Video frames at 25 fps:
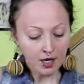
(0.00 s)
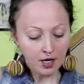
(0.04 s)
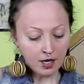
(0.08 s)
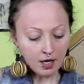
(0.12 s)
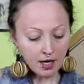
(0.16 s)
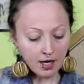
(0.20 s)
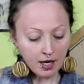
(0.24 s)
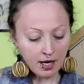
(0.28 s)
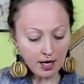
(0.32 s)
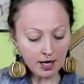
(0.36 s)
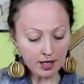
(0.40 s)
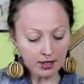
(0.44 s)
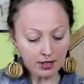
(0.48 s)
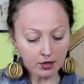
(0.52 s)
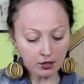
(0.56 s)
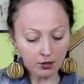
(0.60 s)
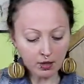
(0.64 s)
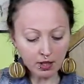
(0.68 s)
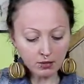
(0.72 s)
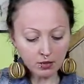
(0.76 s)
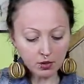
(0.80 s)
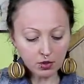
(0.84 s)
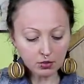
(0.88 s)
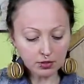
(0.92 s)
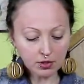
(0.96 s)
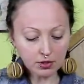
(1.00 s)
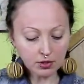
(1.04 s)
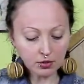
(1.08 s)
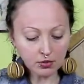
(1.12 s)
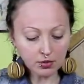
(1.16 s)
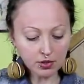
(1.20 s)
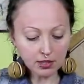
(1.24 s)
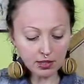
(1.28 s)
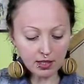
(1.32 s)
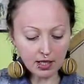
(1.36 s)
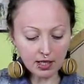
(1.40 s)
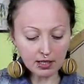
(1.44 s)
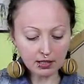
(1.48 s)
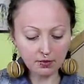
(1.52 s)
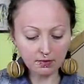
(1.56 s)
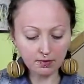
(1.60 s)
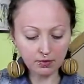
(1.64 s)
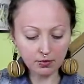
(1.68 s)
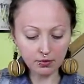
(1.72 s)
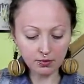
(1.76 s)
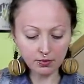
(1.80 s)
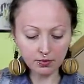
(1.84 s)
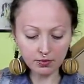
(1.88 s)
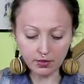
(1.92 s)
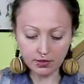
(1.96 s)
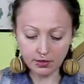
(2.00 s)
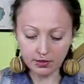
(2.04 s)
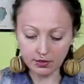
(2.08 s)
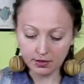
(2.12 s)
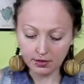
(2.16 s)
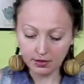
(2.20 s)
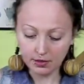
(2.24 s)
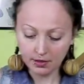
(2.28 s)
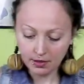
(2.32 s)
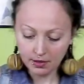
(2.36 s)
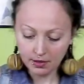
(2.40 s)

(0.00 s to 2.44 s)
So I'm going to start from the